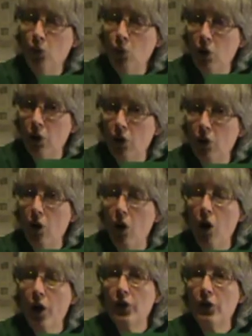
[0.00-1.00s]
you were
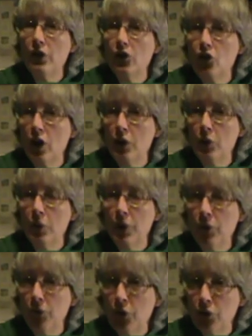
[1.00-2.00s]
on January
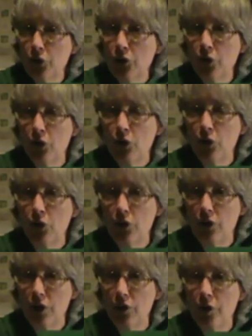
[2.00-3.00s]
1st of the
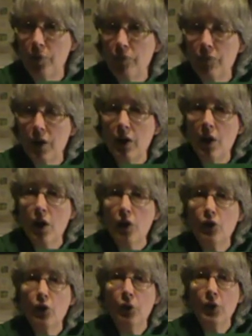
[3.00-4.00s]
current year.
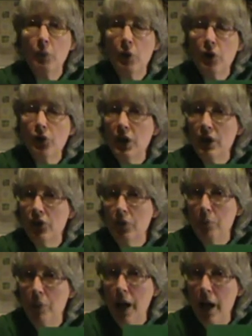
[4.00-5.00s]
So if your birthday is
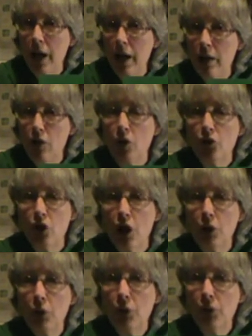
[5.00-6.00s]
in May, on
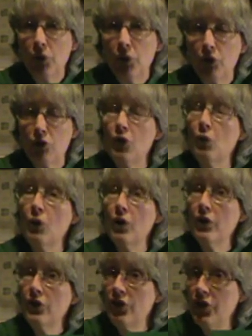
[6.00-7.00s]
January 1st you were
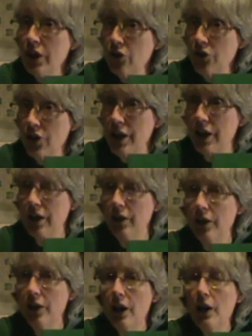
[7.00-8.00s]
16.
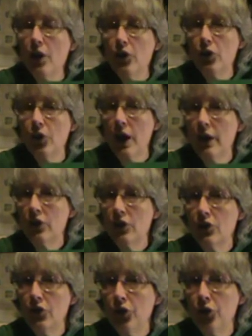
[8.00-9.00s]
So that is
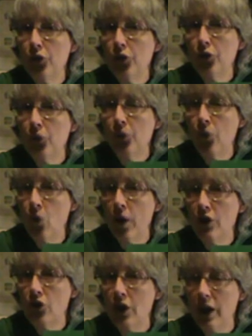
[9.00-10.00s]
considered your
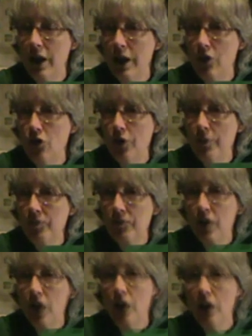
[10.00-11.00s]
4-H age.
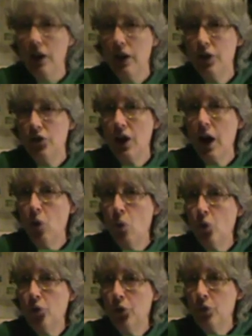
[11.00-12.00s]
It's how
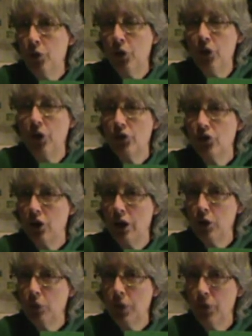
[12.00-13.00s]
old you were on
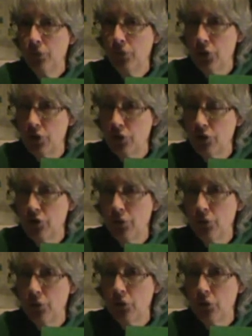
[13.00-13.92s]
January 1st